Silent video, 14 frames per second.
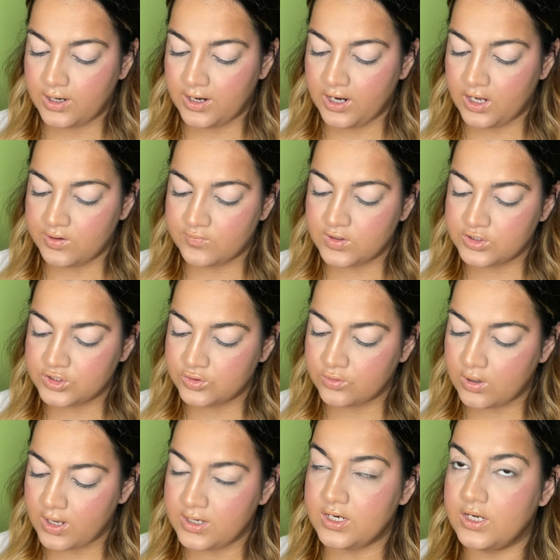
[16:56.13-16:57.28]
I have the dual
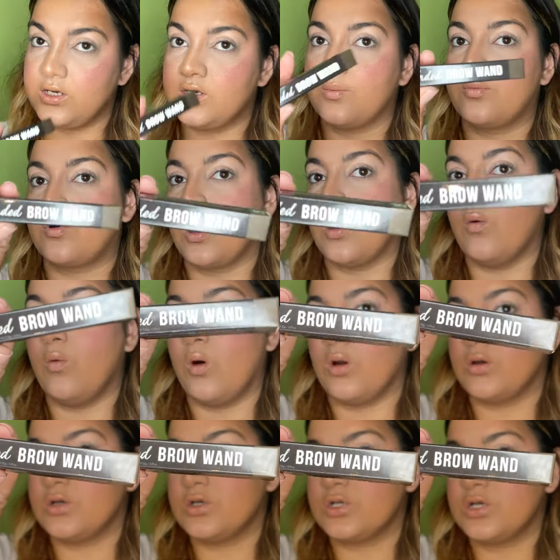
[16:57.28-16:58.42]
ended brow
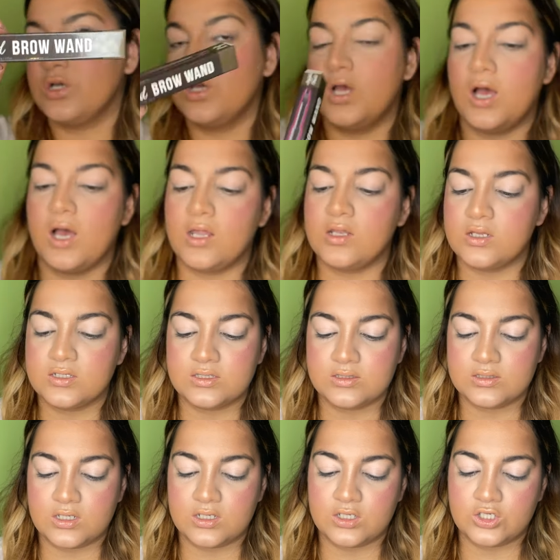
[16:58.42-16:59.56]
wand and this is
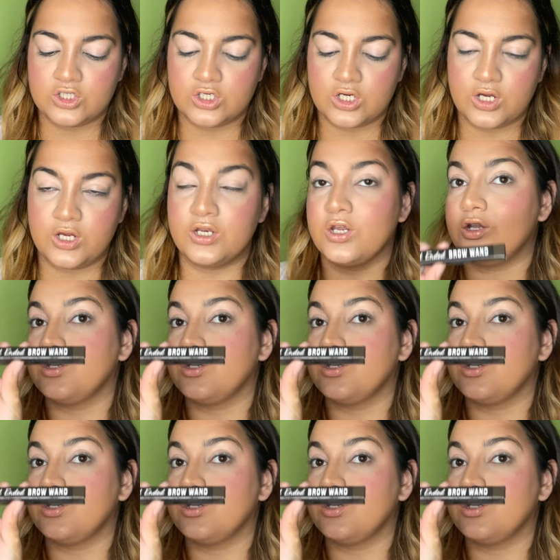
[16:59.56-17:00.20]
in the shade